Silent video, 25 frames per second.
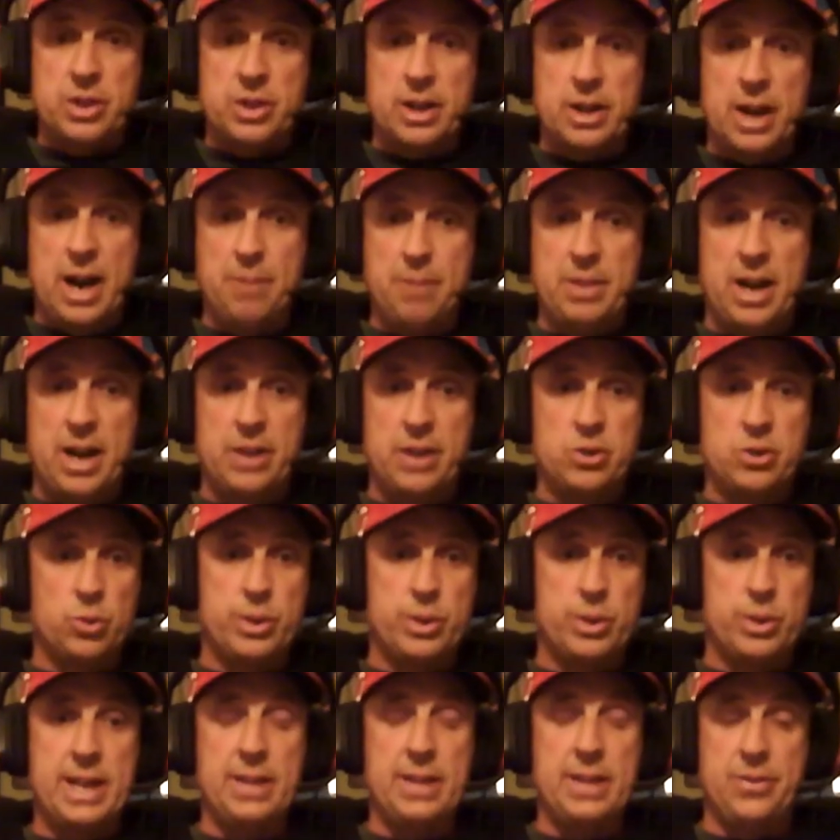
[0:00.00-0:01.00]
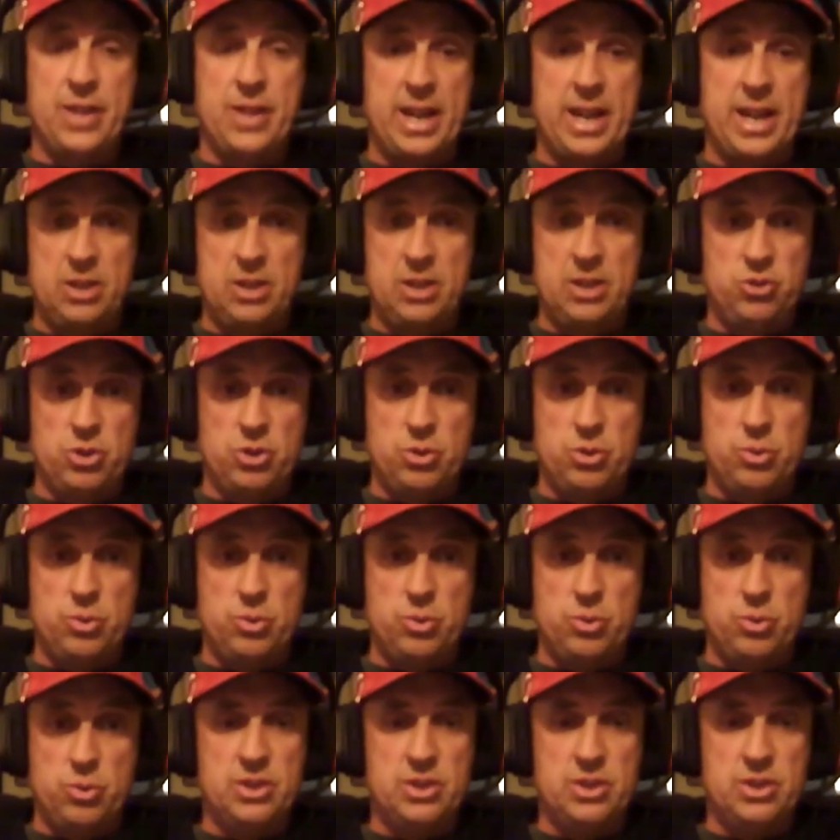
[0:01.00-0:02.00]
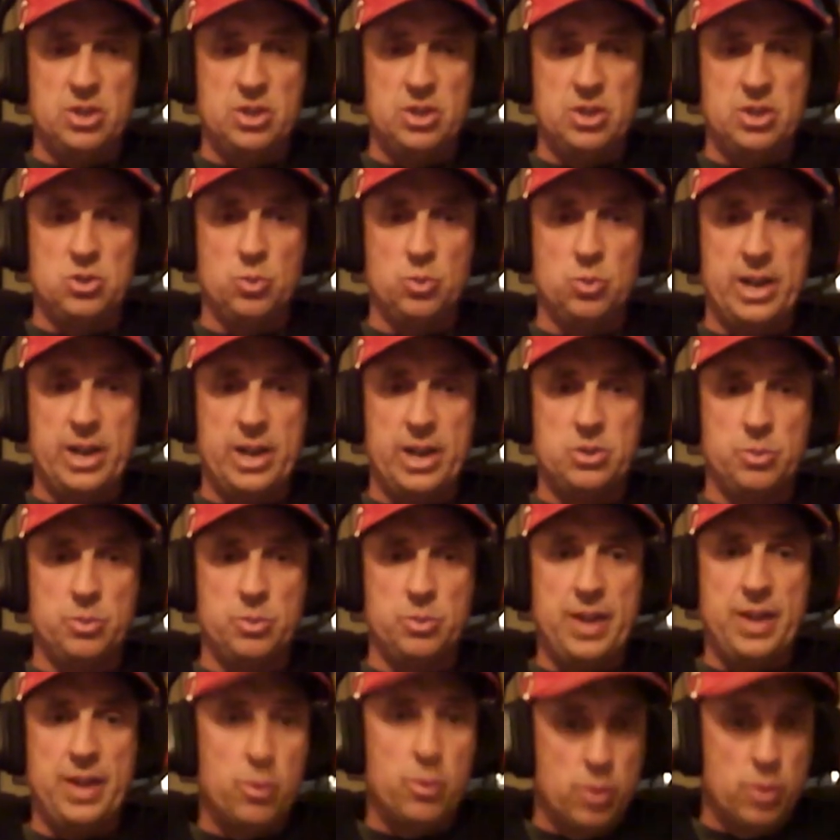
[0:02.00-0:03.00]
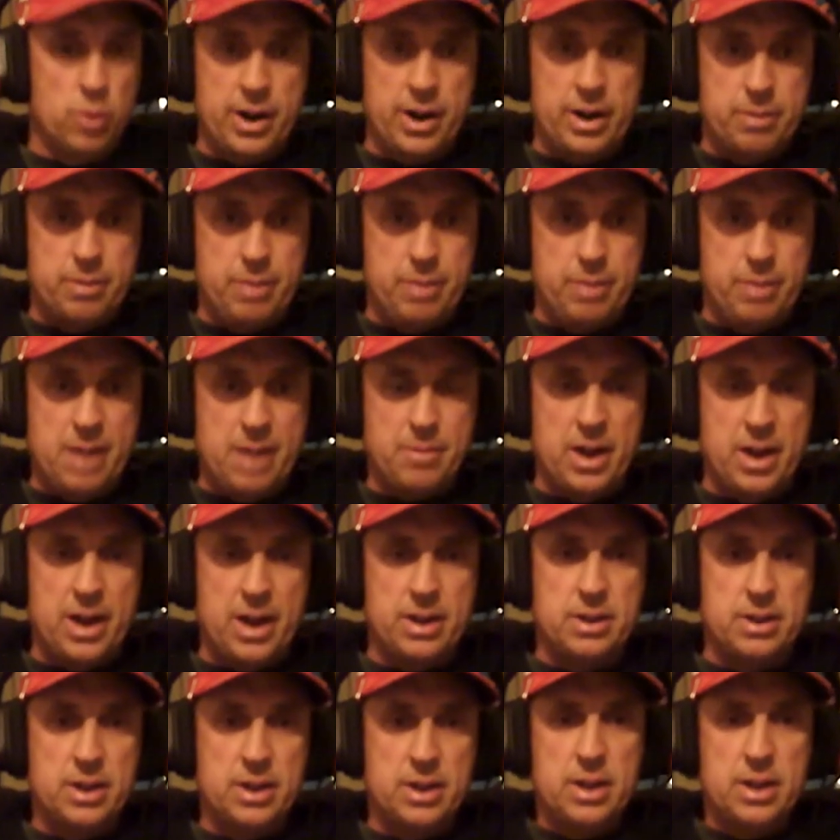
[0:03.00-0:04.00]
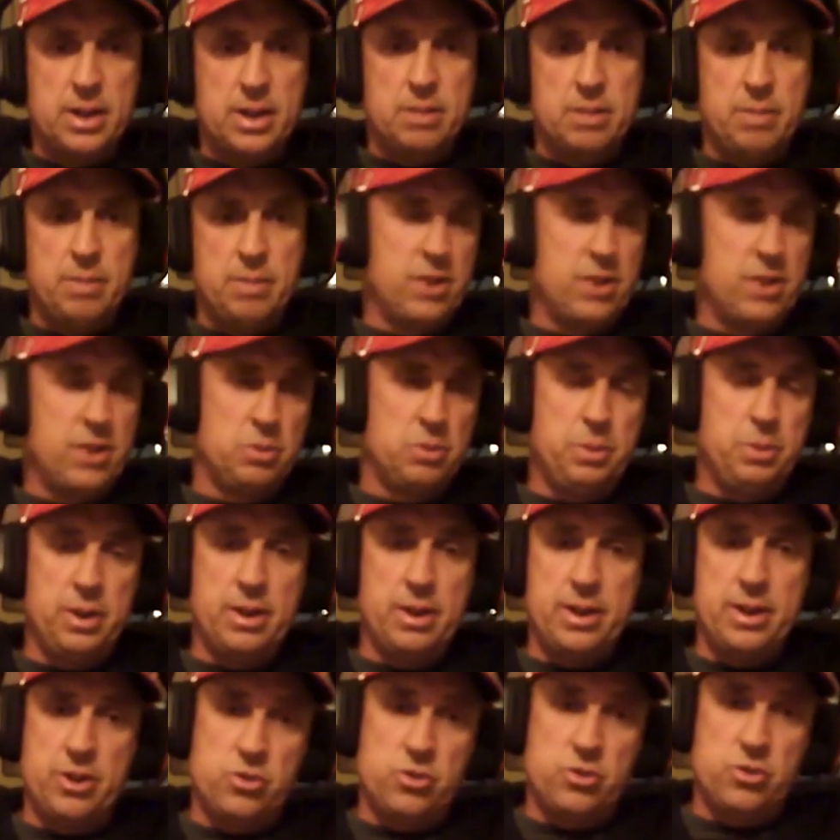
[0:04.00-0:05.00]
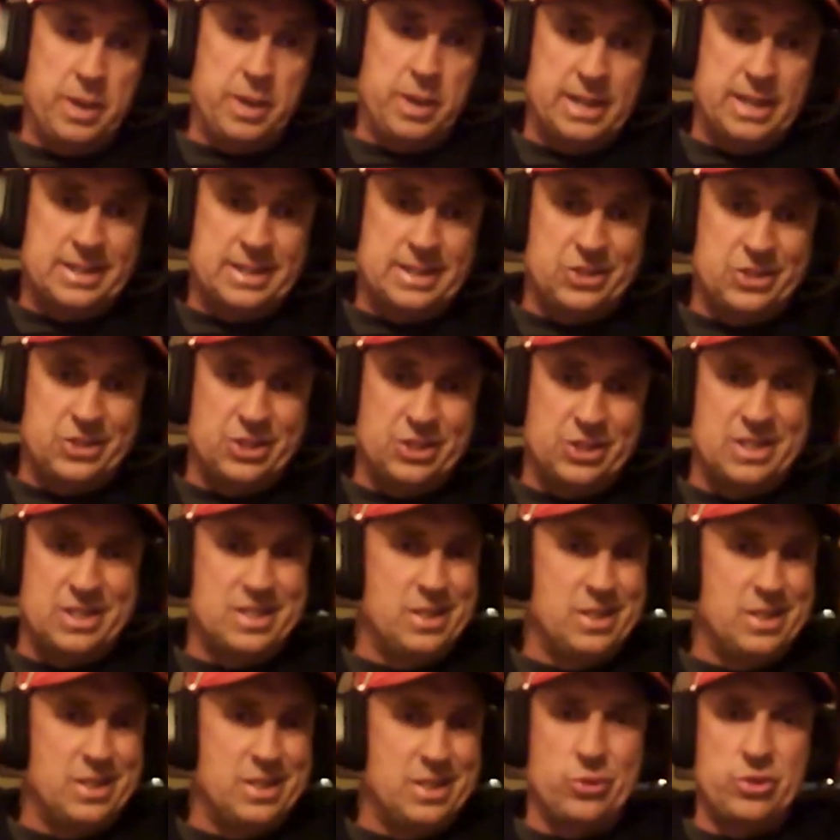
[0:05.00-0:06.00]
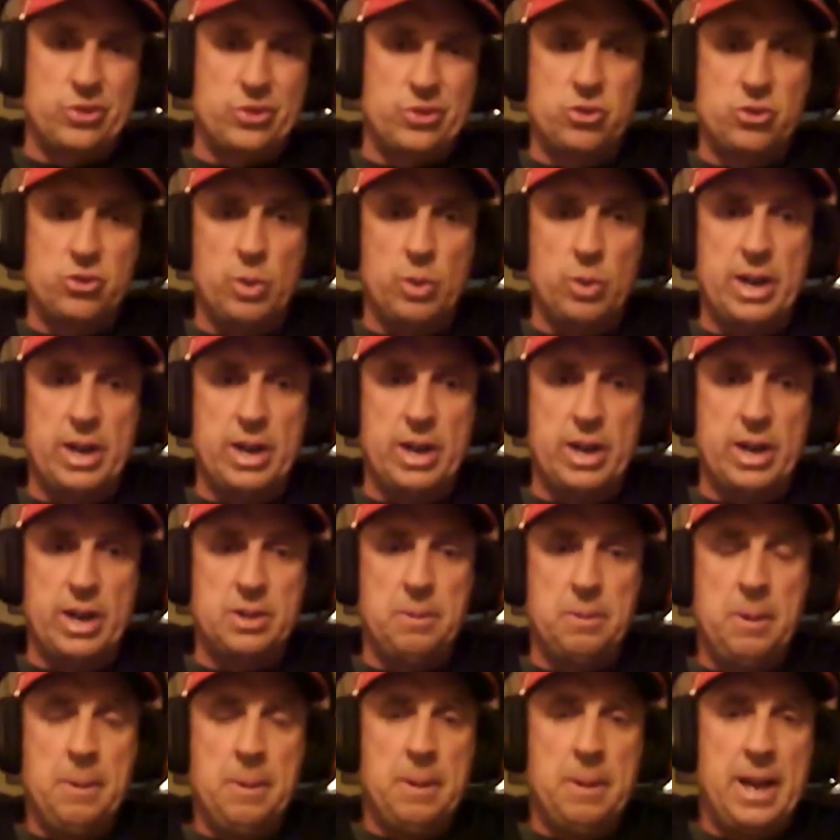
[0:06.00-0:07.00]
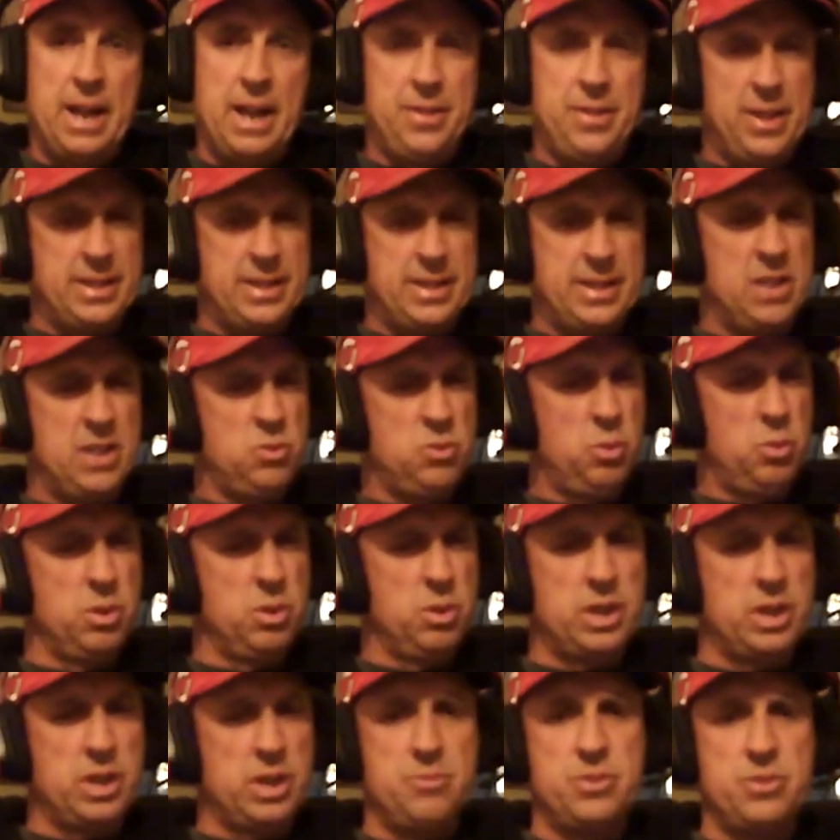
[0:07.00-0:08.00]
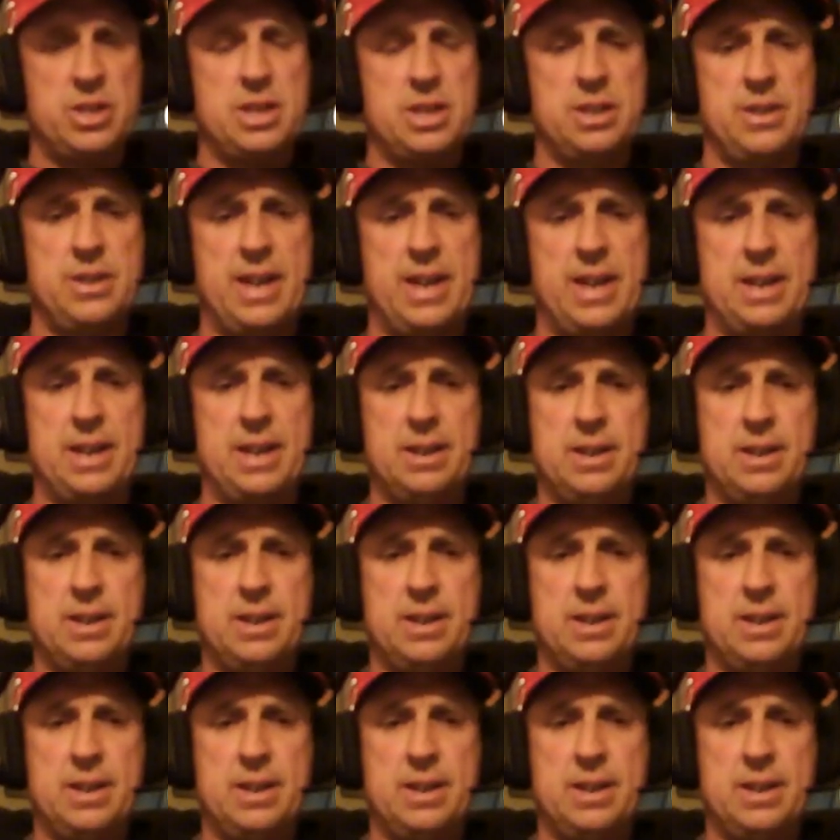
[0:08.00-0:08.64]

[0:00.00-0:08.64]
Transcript: I'm not doing anything in June in this situation without running it by my superiors, because it's just a different situation. And I think that's where it comes into that,